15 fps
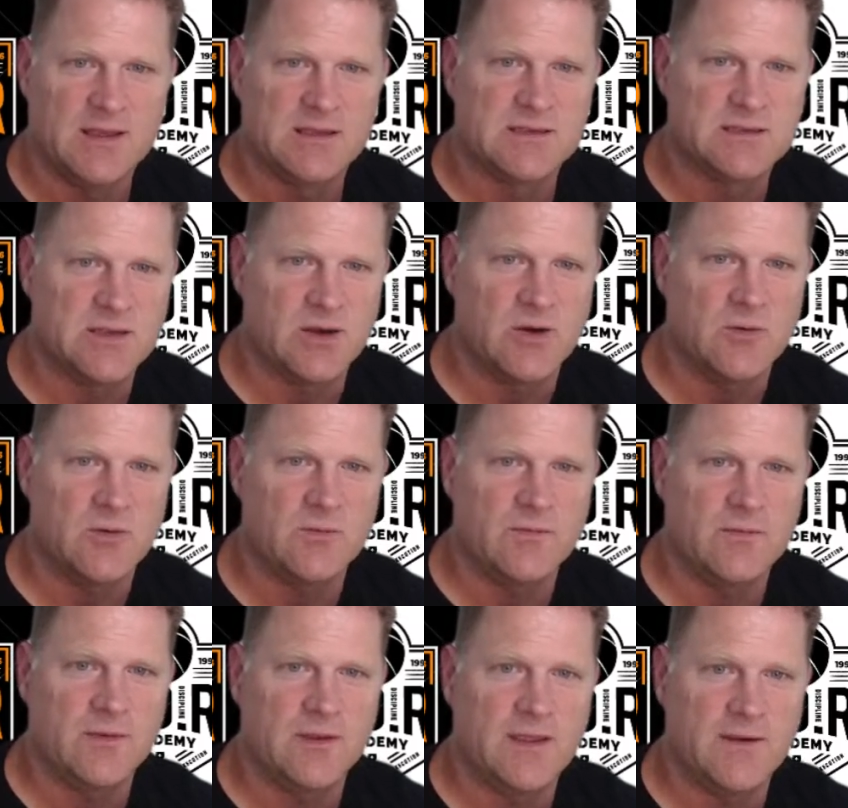So,
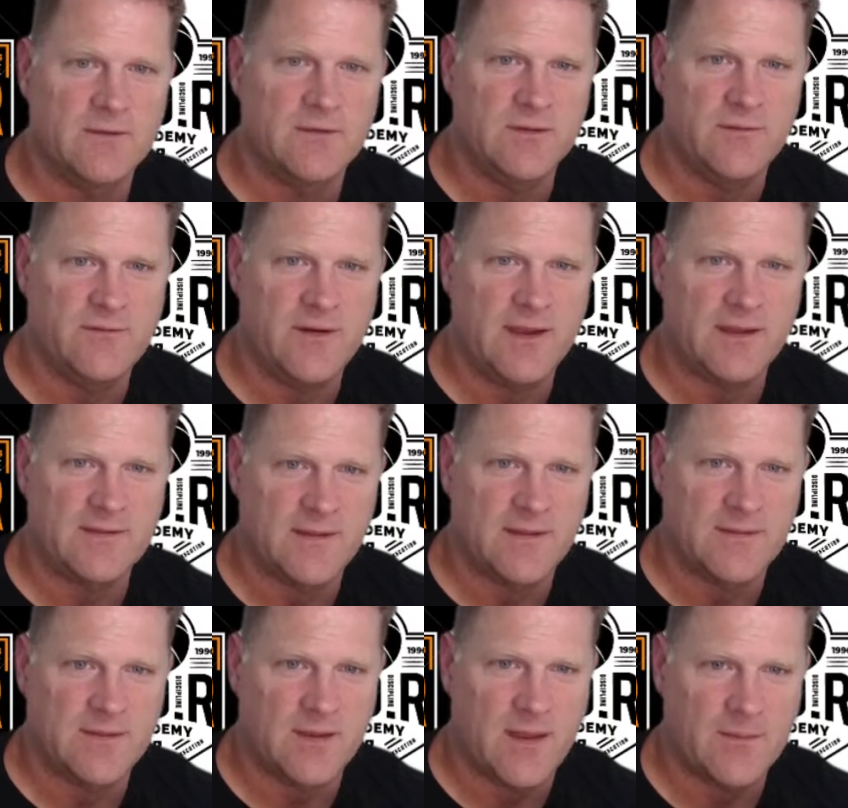given the fact
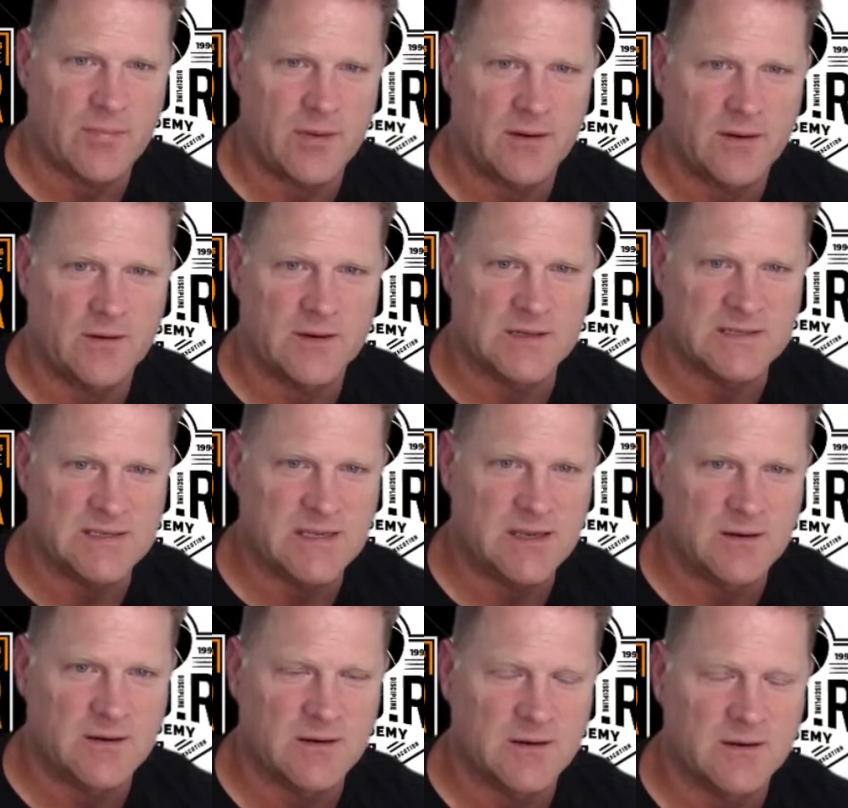that that player is
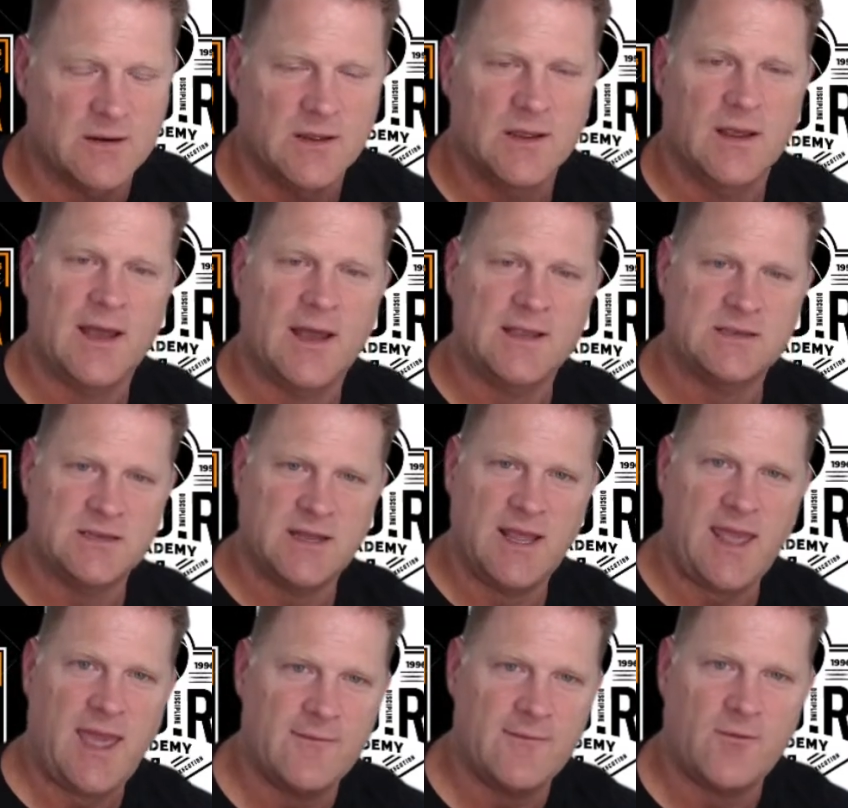here, I should
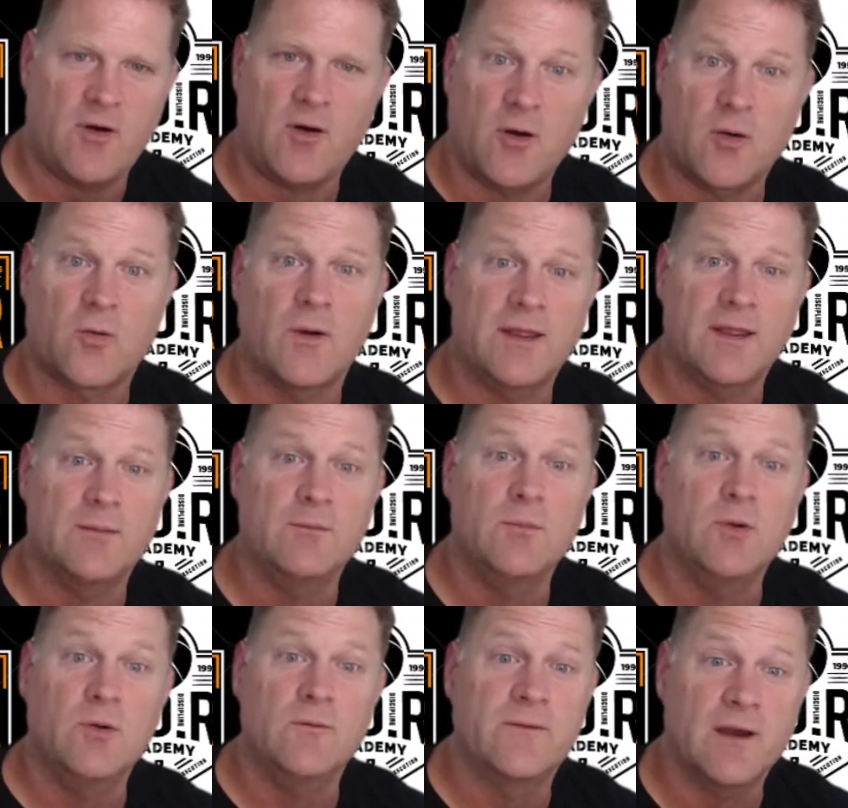have already
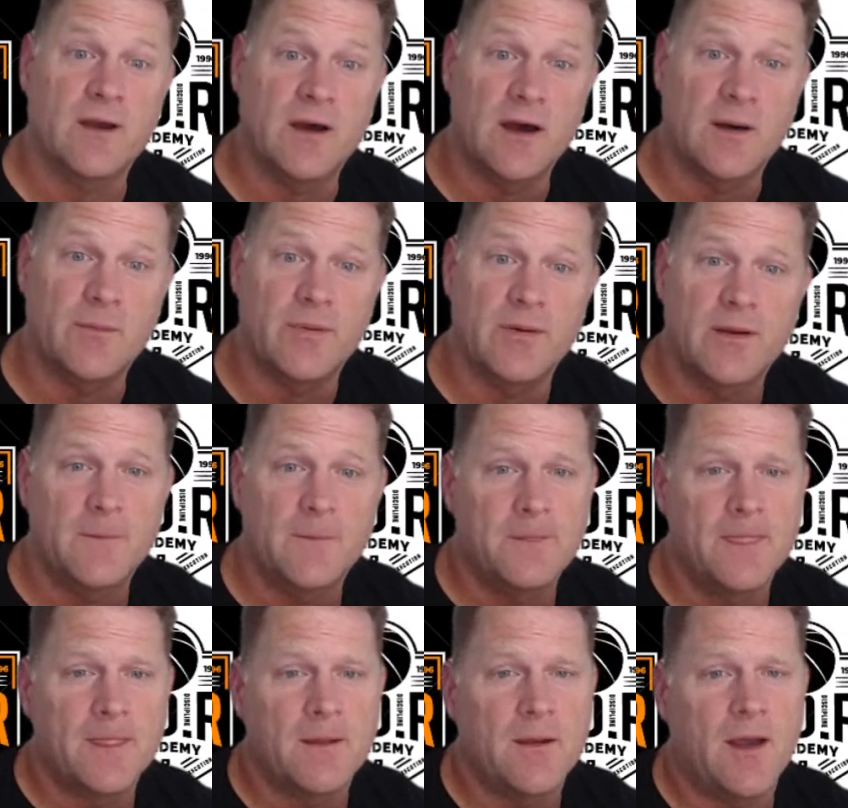moved up
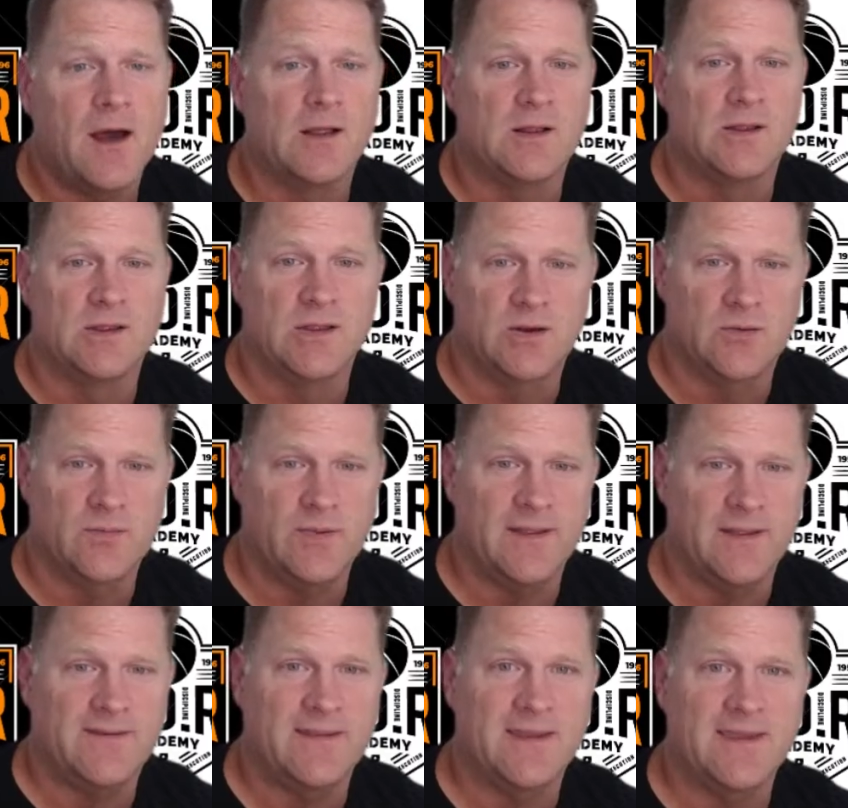a little
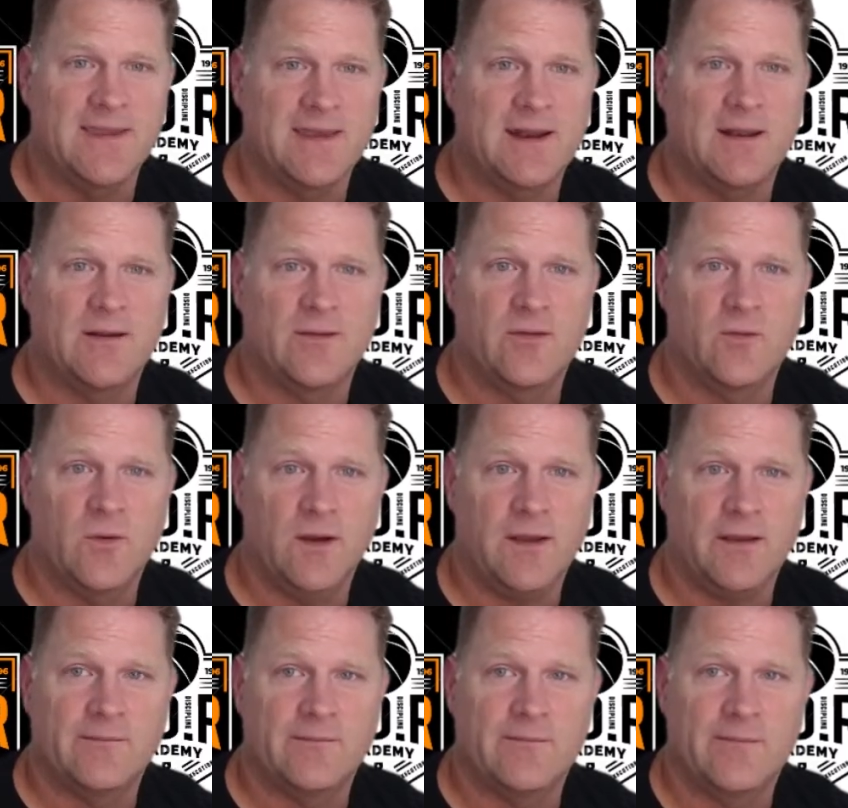bit to get out of the
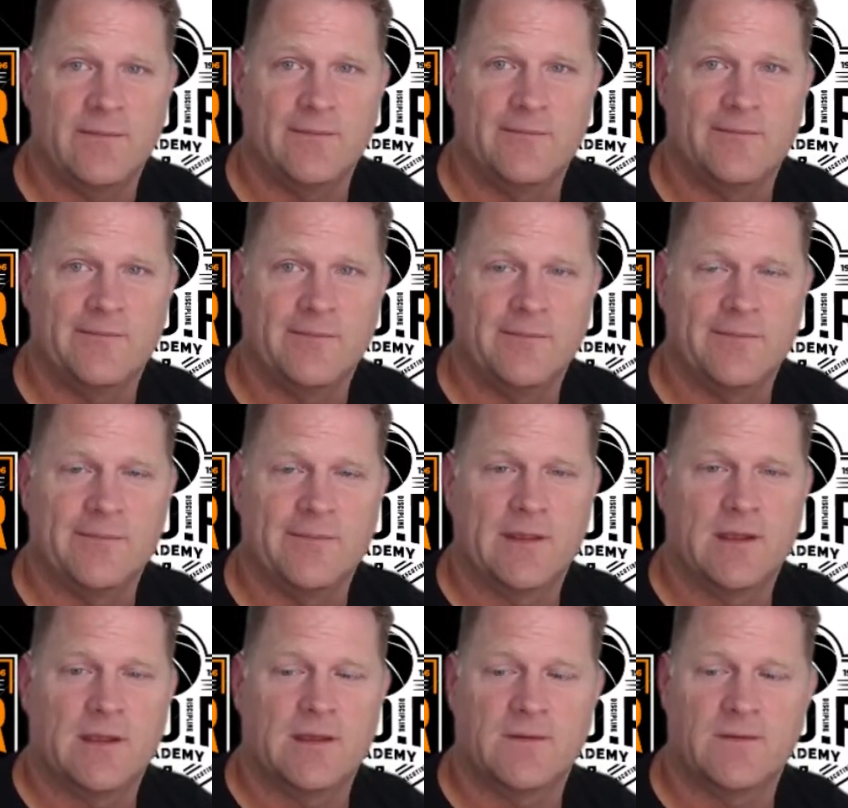way.
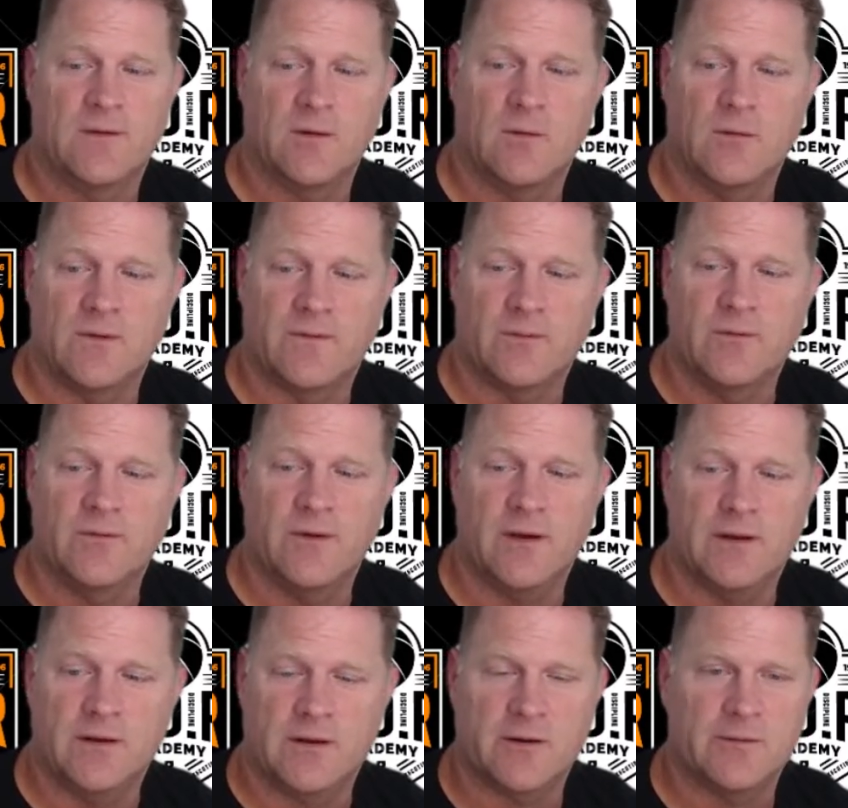So, let's move
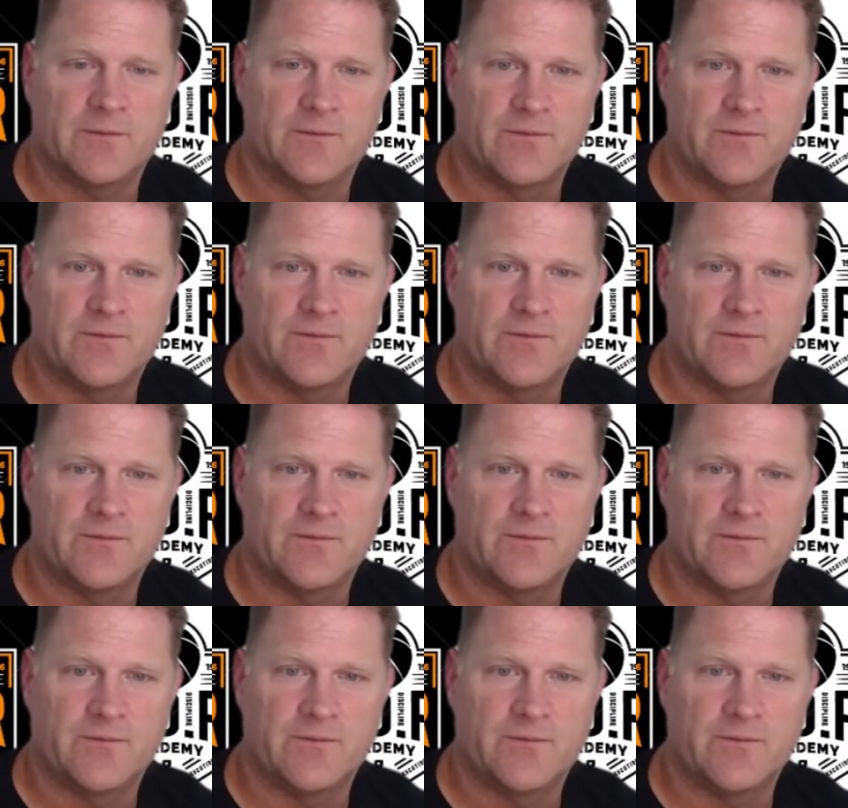on here.